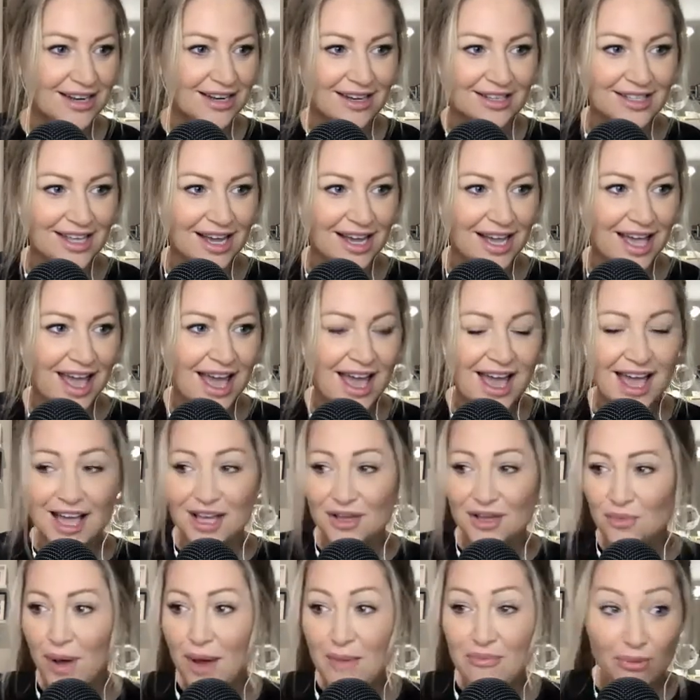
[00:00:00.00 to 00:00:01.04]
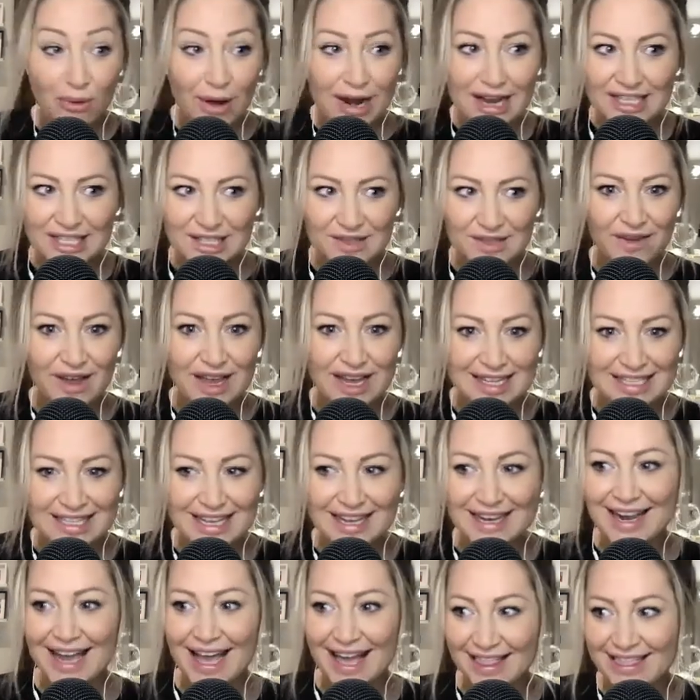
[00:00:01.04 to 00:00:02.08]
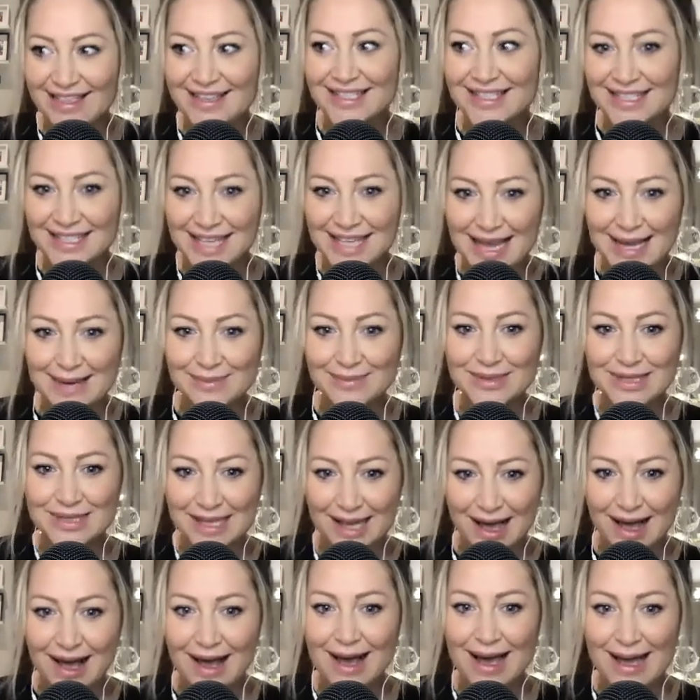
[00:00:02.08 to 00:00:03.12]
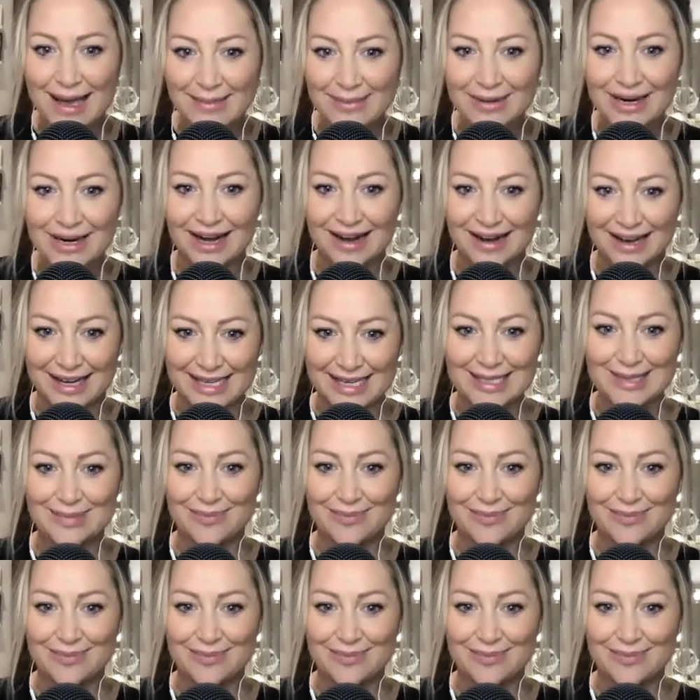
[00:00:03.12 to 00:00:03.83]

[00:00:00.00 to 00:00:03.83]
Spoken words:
I was like, we're breastfeeding at the same time, guys.